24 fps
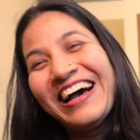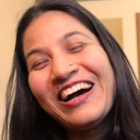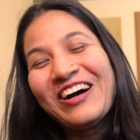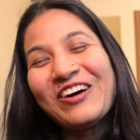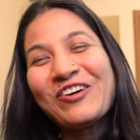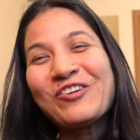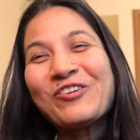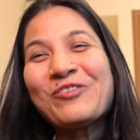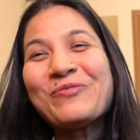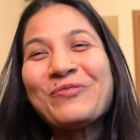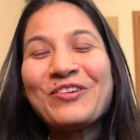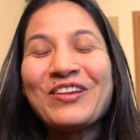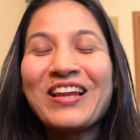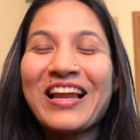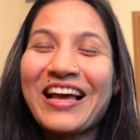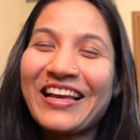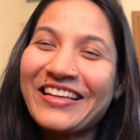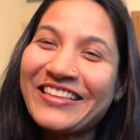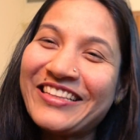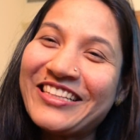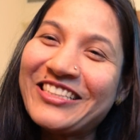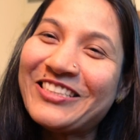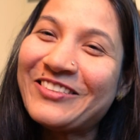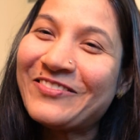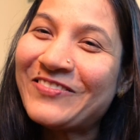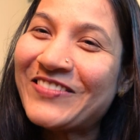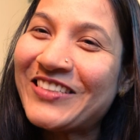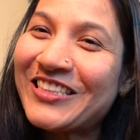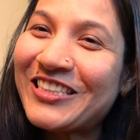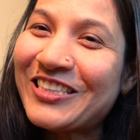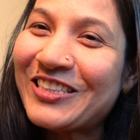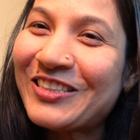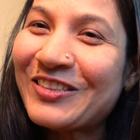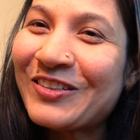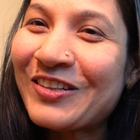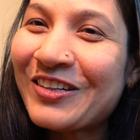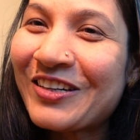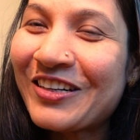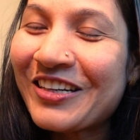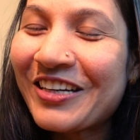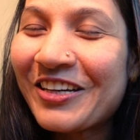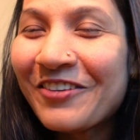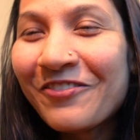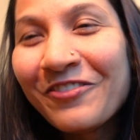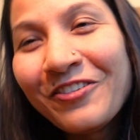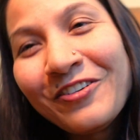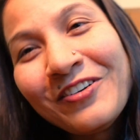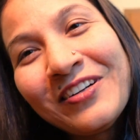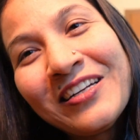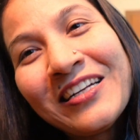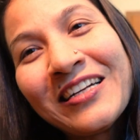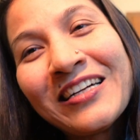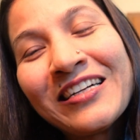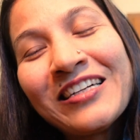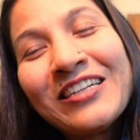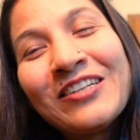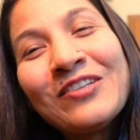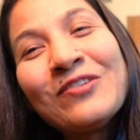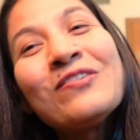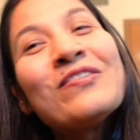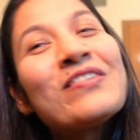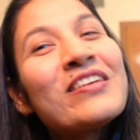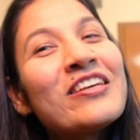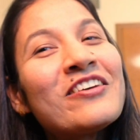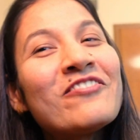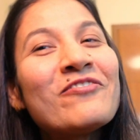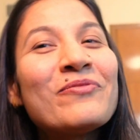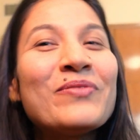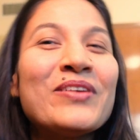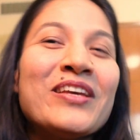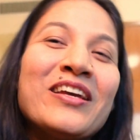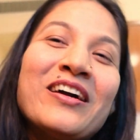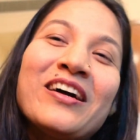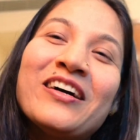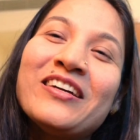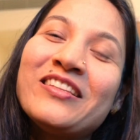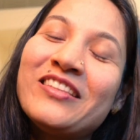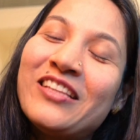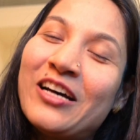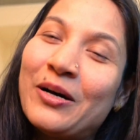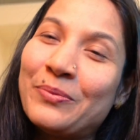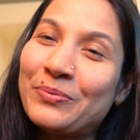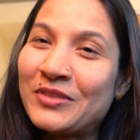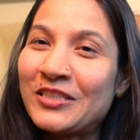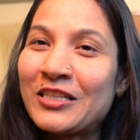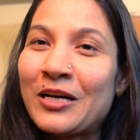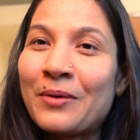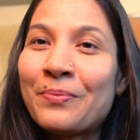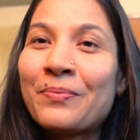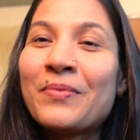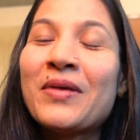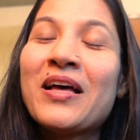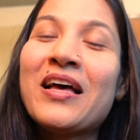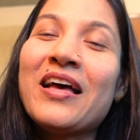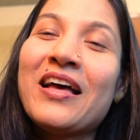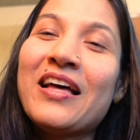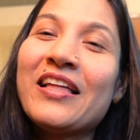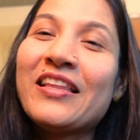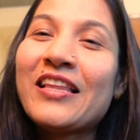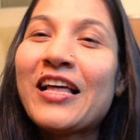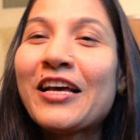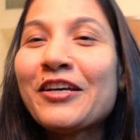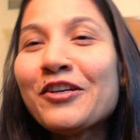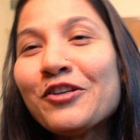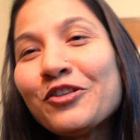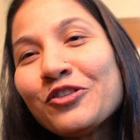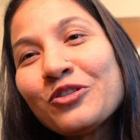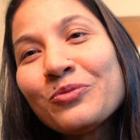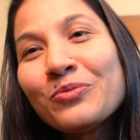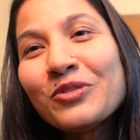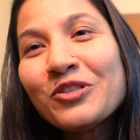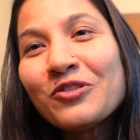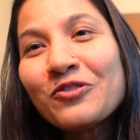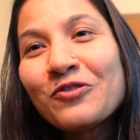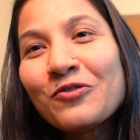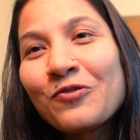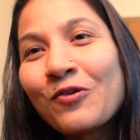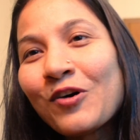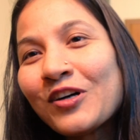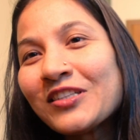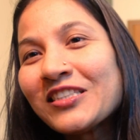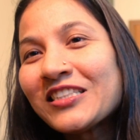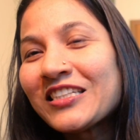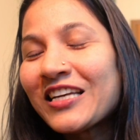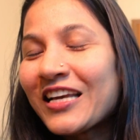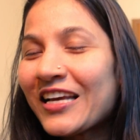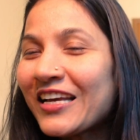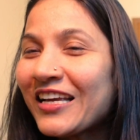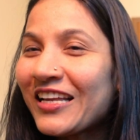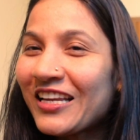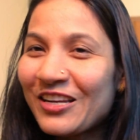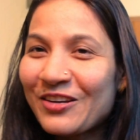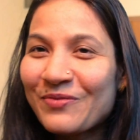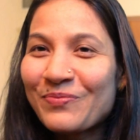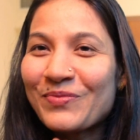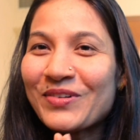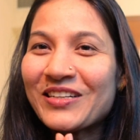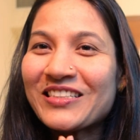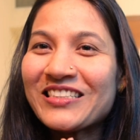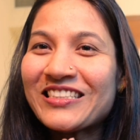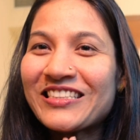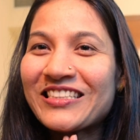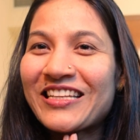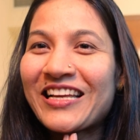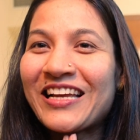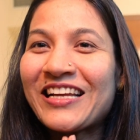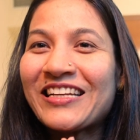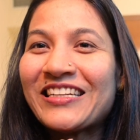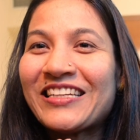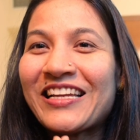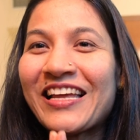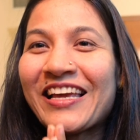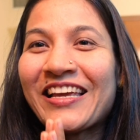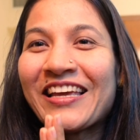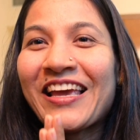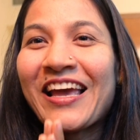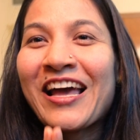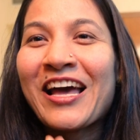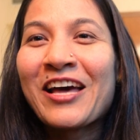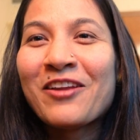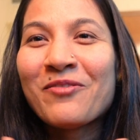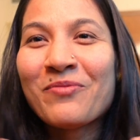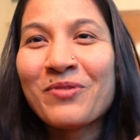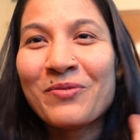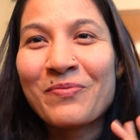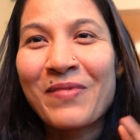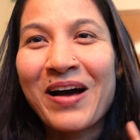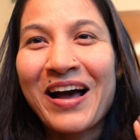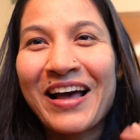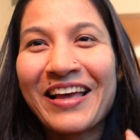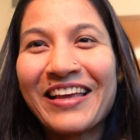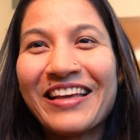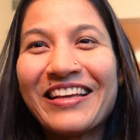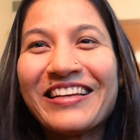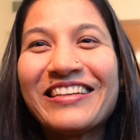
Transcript: Hope you liked this video. If you did, do give me a thumbs up. Thank you so much for watching. Namaste. Take care. Bye-bye.